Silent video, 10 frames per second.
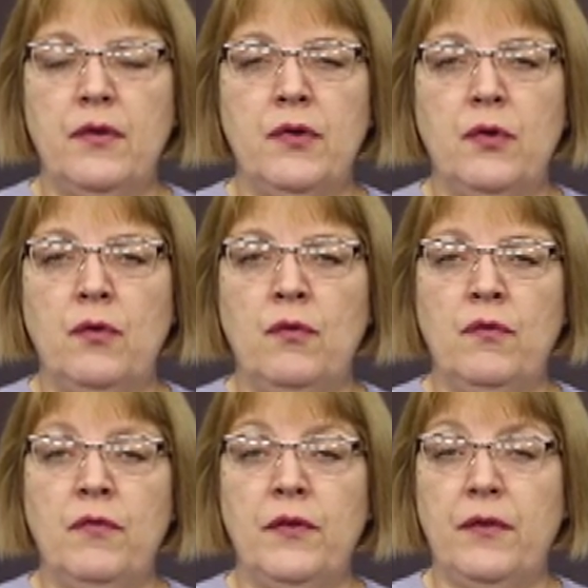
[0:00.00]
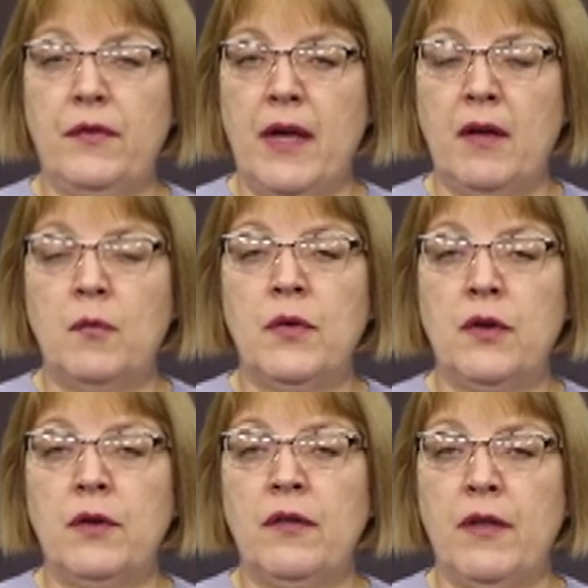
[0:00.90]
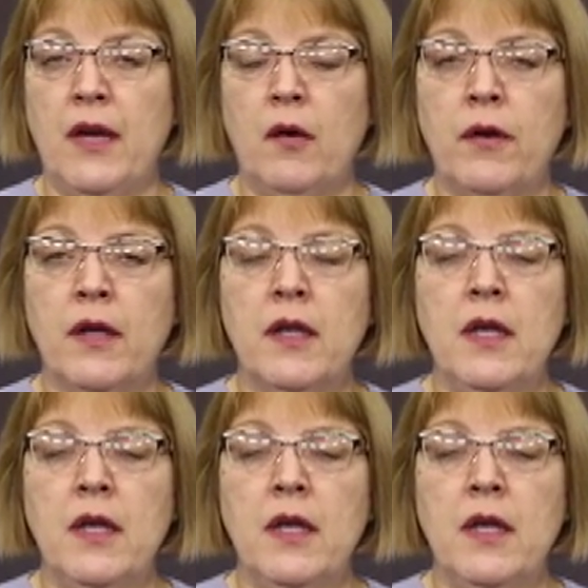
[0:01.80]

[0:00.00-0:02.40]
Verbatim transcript: to visit that when you're in the area.